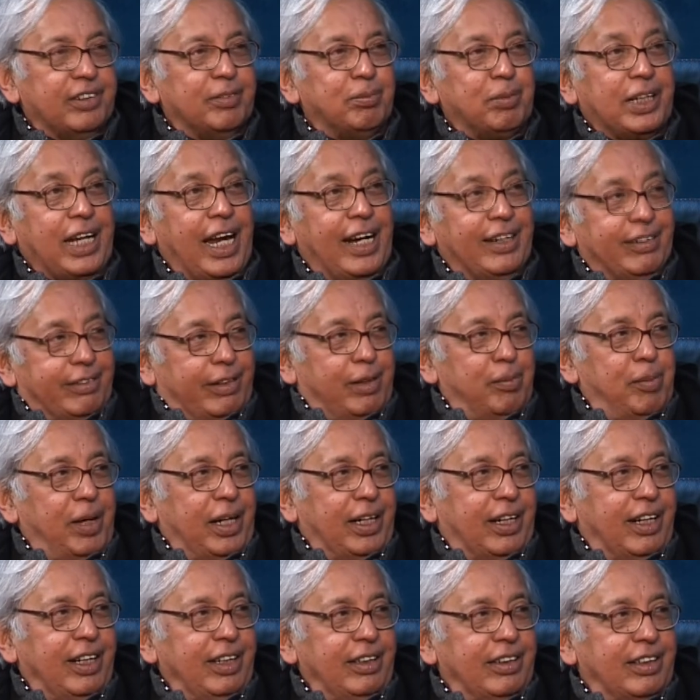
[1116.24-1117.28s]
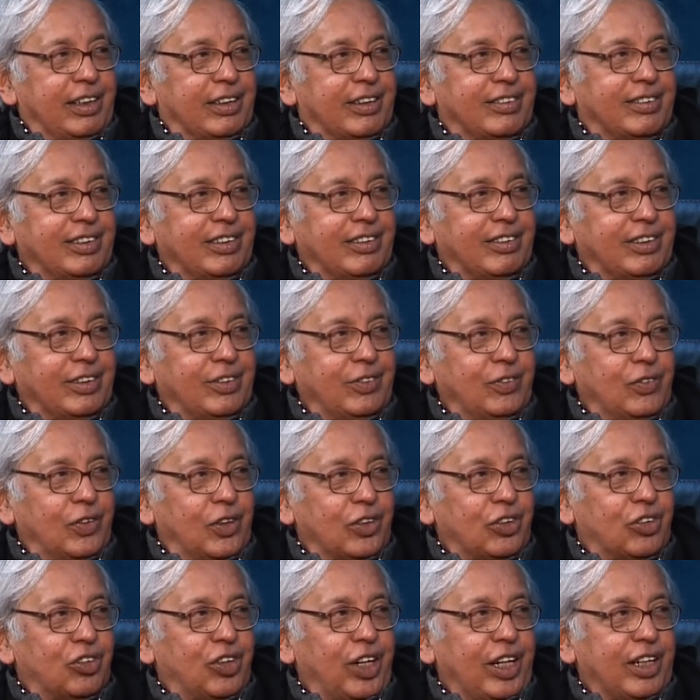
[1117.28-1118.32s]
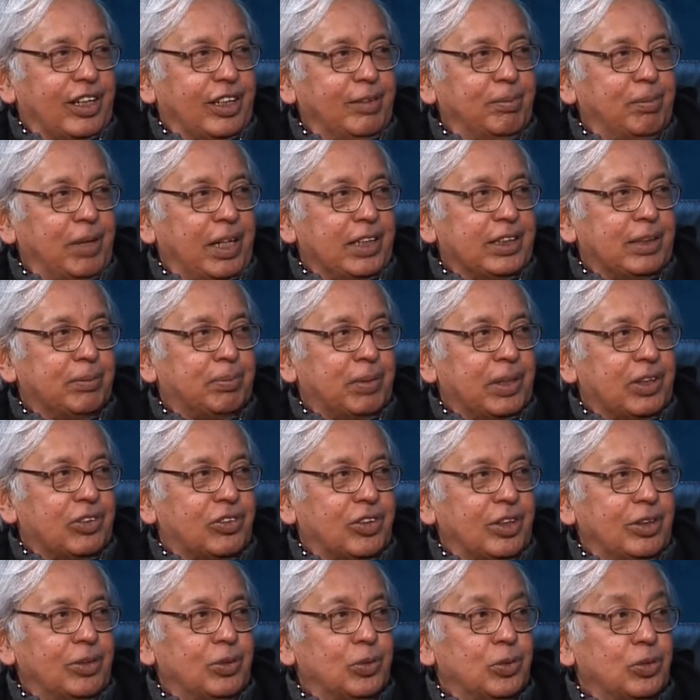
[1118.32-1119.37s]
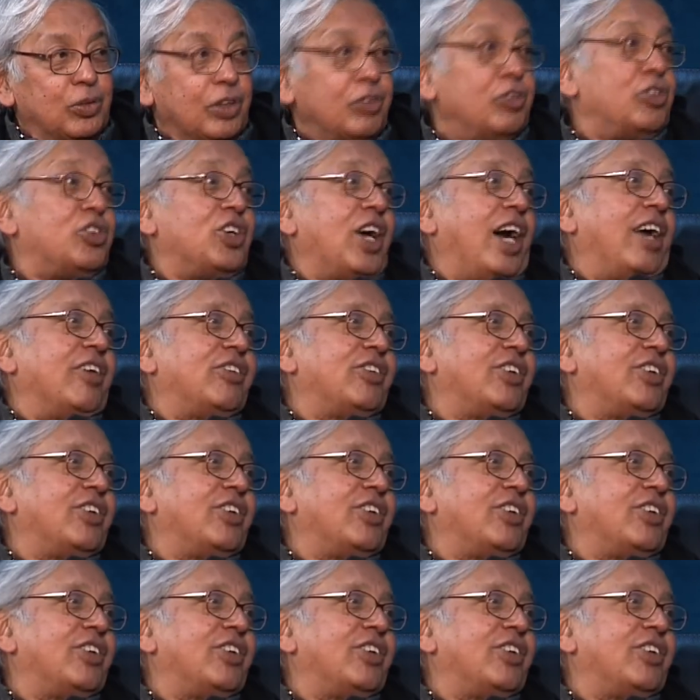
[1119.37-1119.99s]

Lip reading: But ultimately, the decision was taken by the person who is in charge.